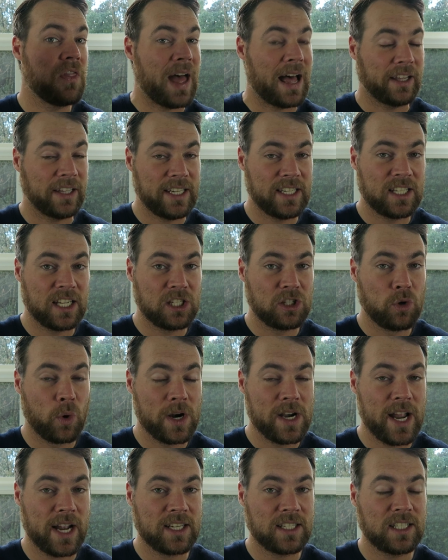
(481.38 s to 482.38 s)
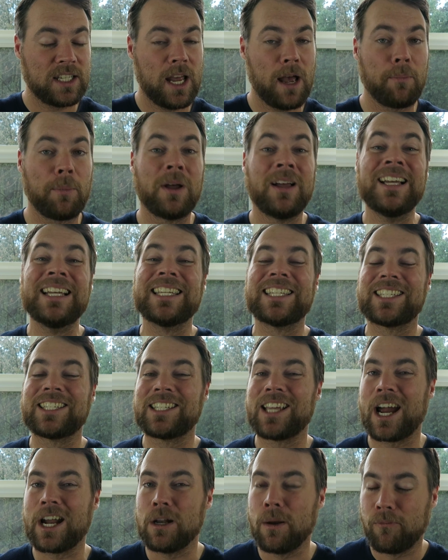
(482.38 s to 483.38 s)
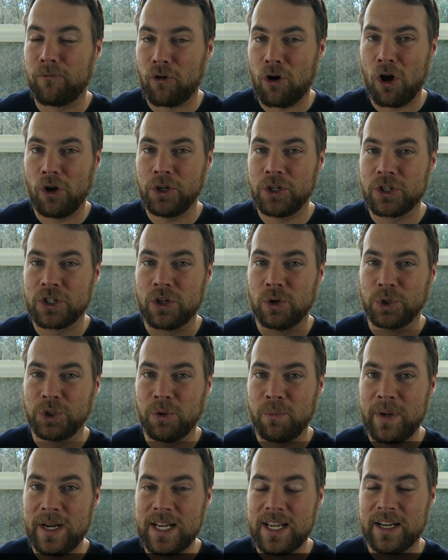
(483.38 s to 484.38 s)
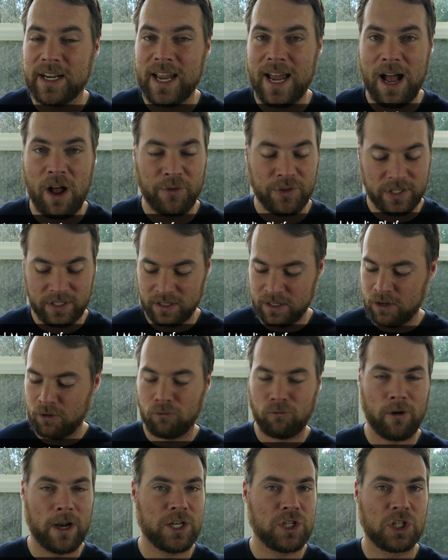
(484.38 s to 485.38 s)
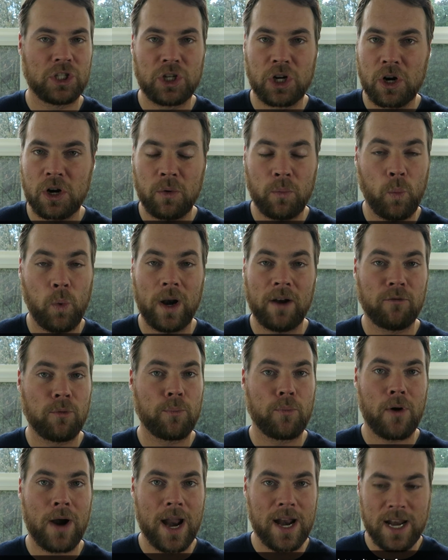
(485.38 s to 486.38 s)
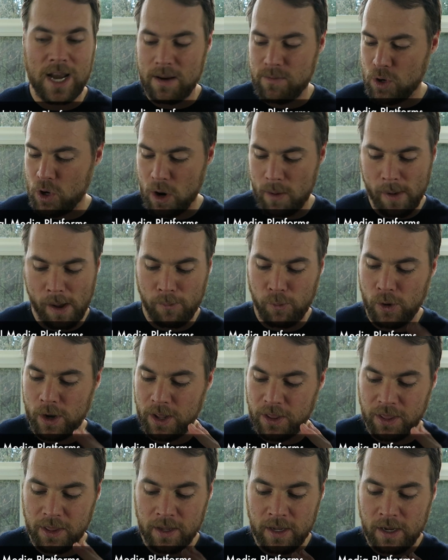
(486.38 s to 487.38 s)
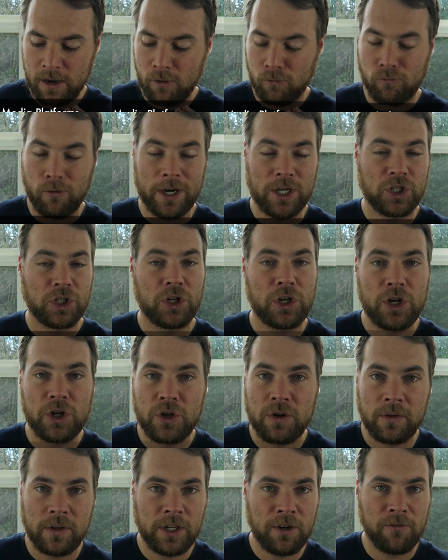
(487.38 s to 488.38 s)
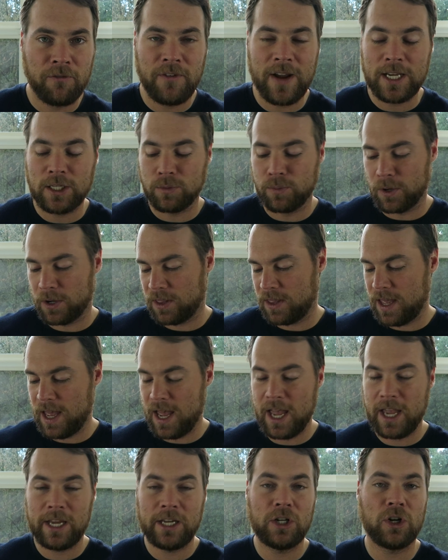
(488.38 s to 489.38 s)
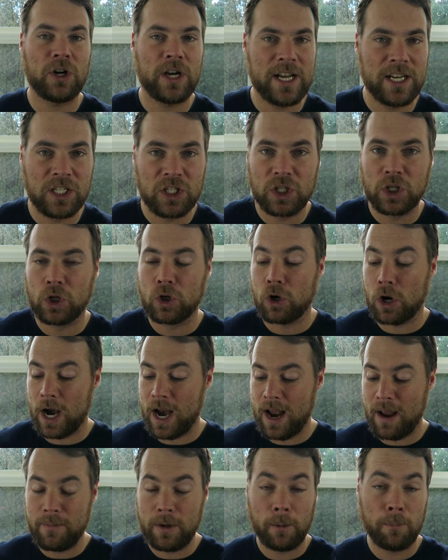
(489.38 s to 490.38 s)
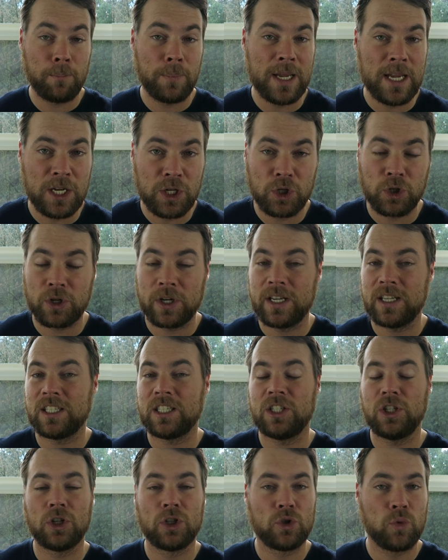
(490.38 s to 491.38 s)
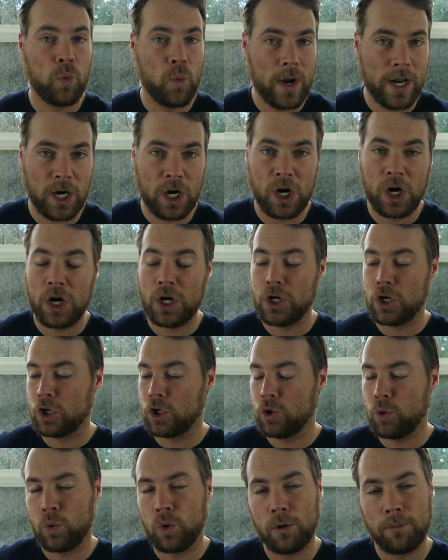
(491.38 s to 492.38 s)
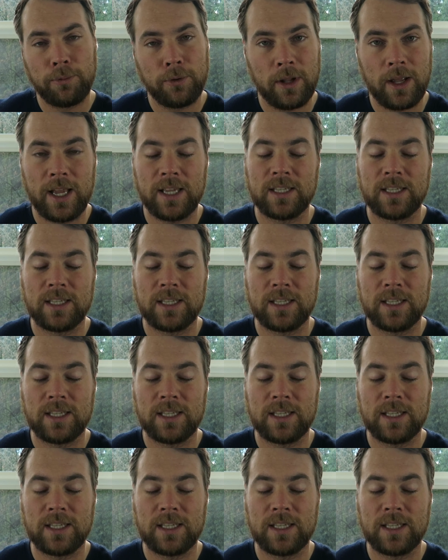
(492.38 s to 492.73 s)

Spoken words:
That leads us to our next step. Sign up for all your social media accounts. Register whatever brand name you come up with. Register your Facebook thing, your Instagram, your Pinterest, your Twitter, your Google+.